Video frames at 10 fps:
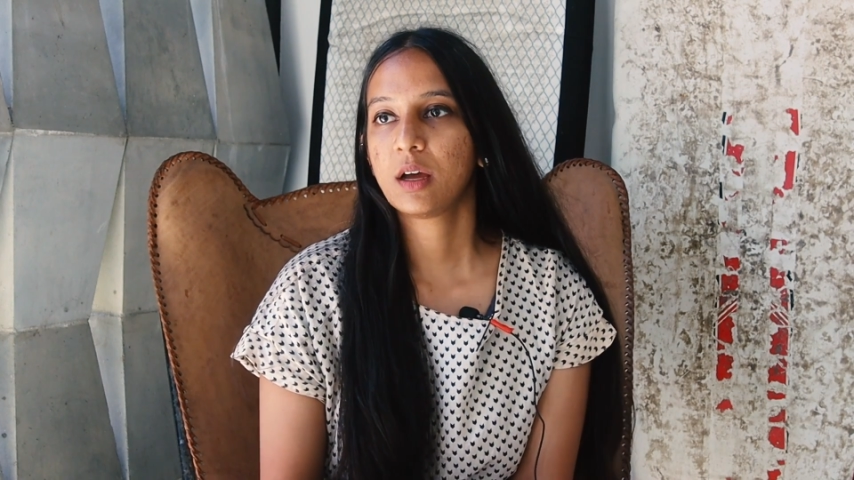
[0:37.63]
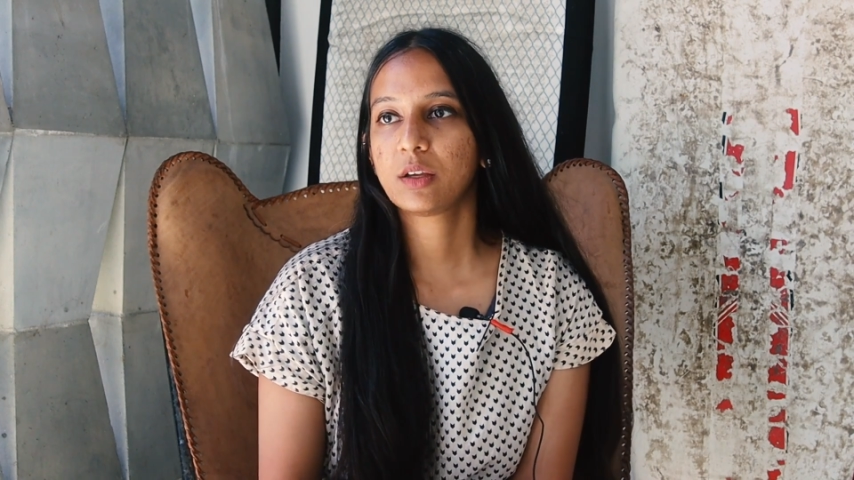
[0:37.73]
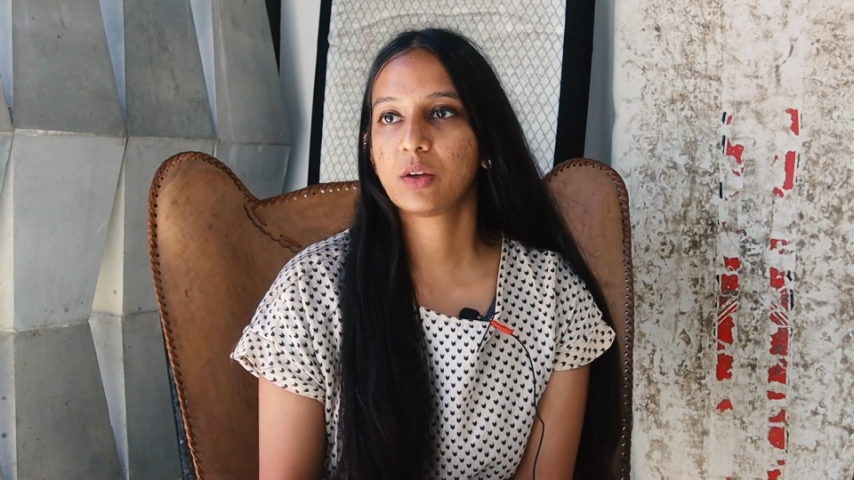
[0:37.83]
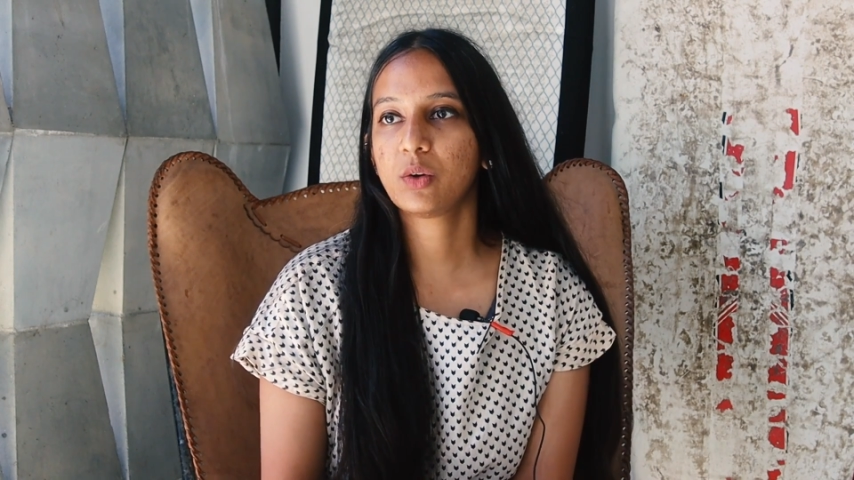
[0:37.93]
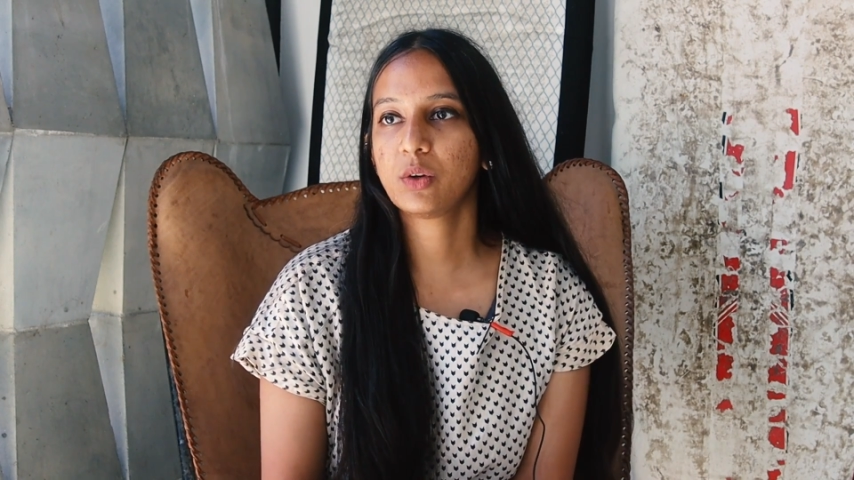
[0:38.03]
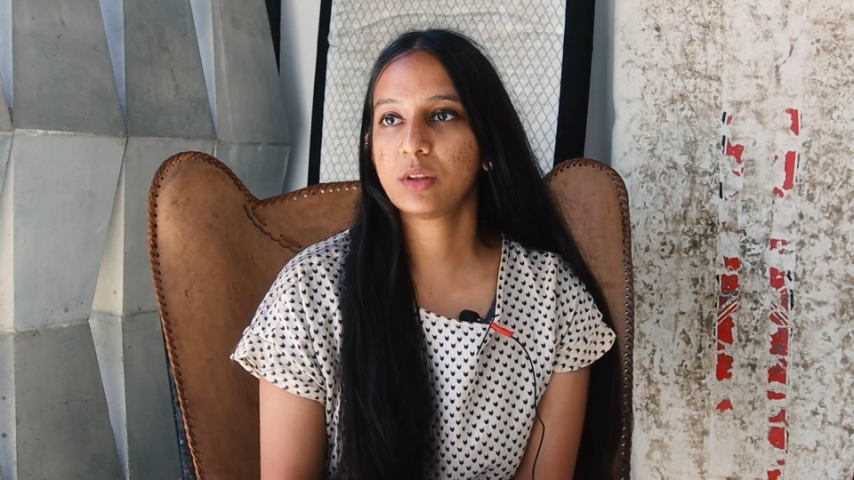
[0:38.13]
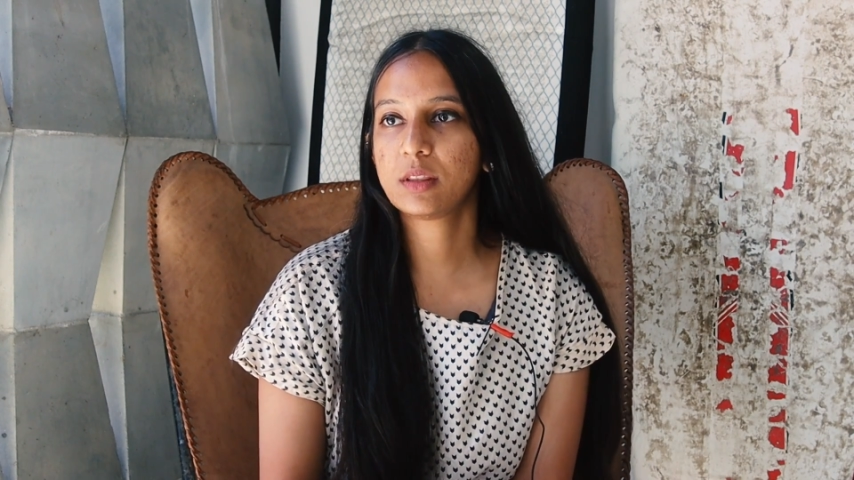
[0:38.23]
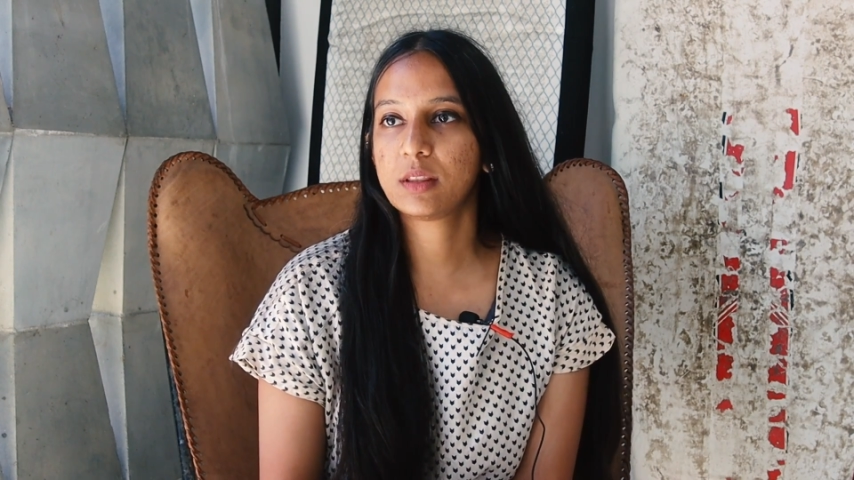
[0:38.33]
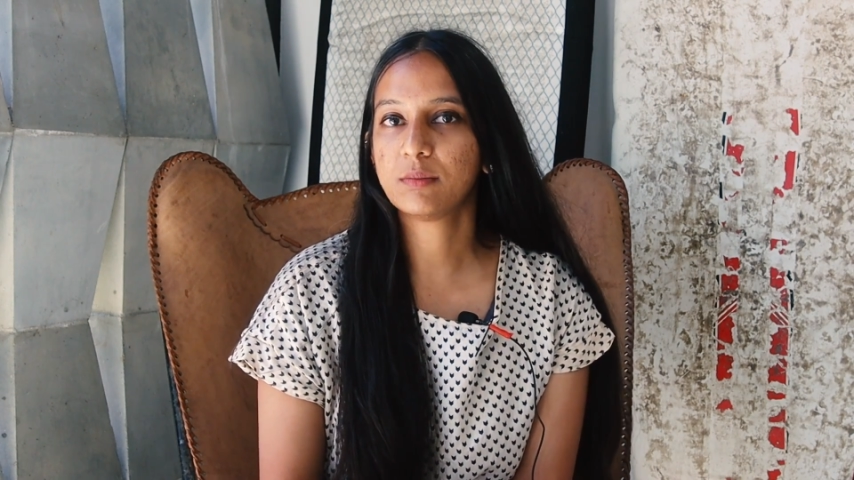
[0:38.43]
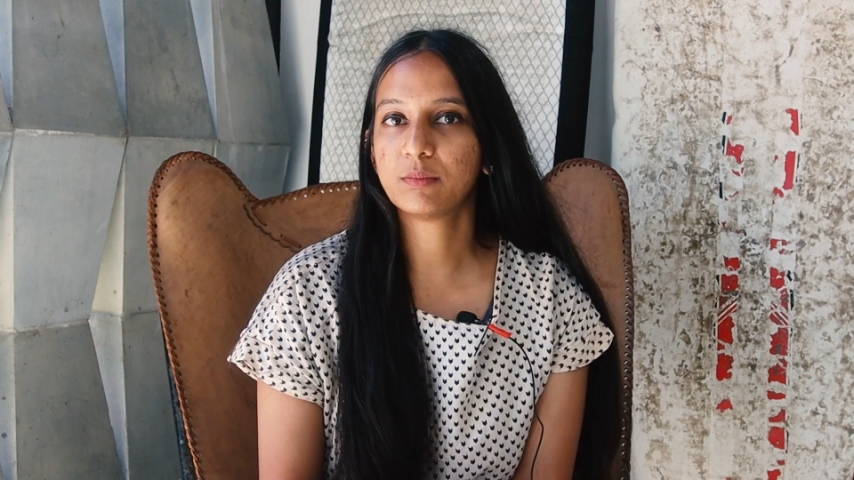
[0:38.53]
you
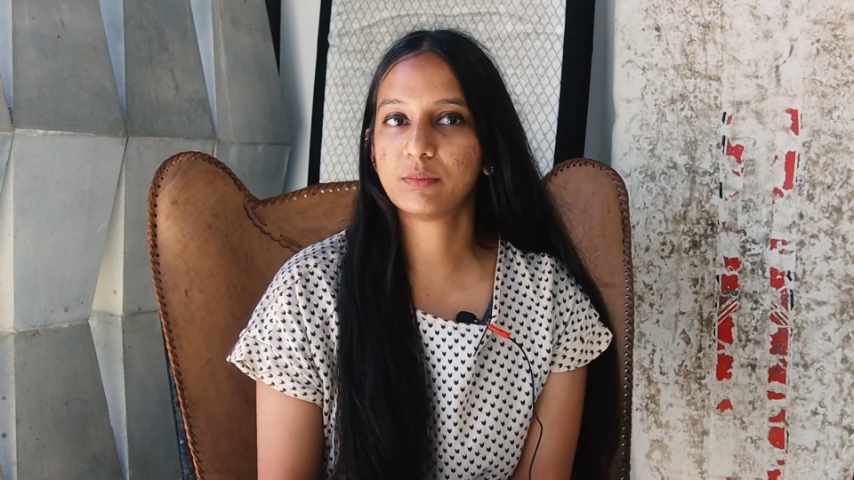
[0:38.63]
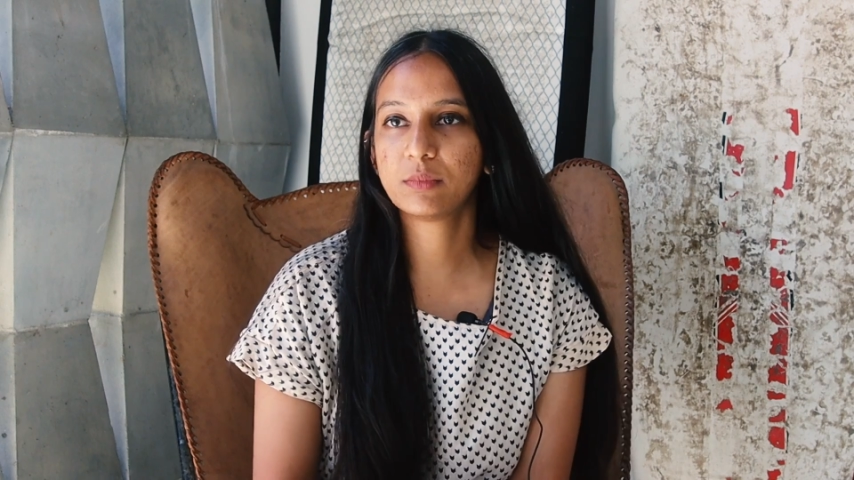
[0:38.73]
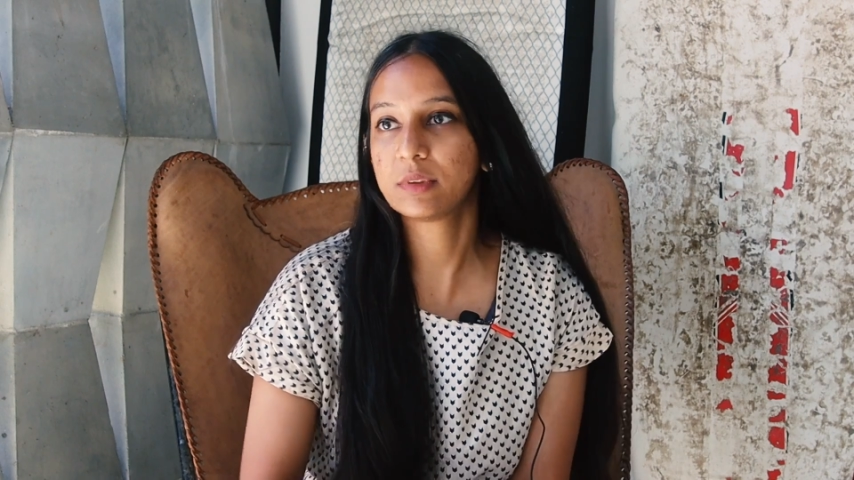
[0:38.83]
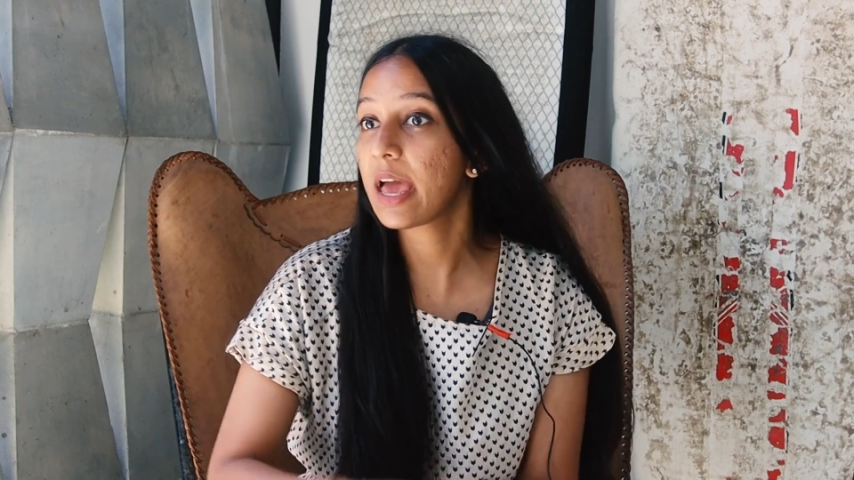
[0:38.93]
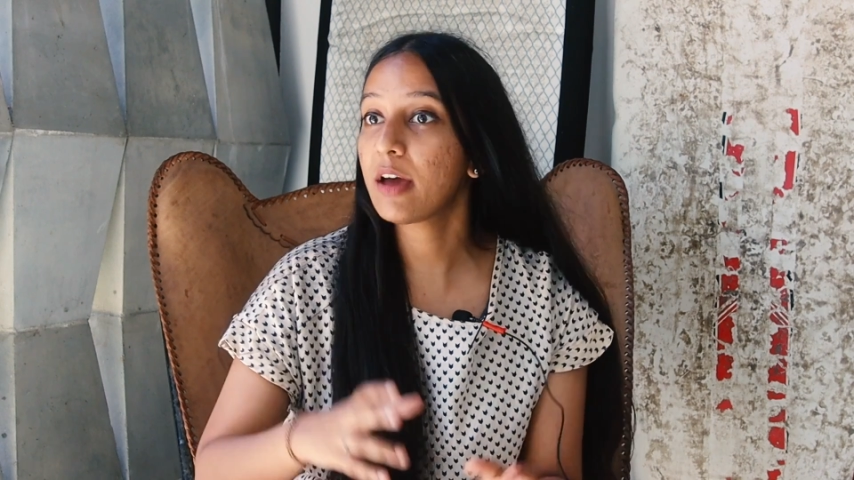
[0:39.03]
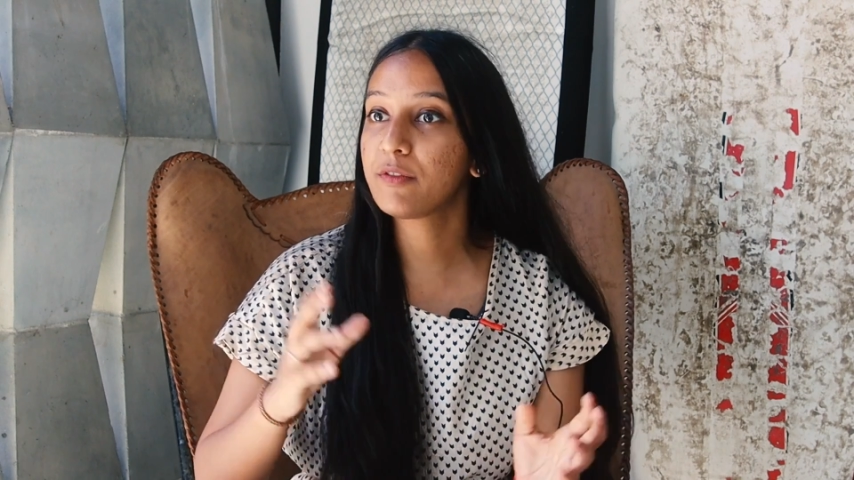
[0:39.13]
know, their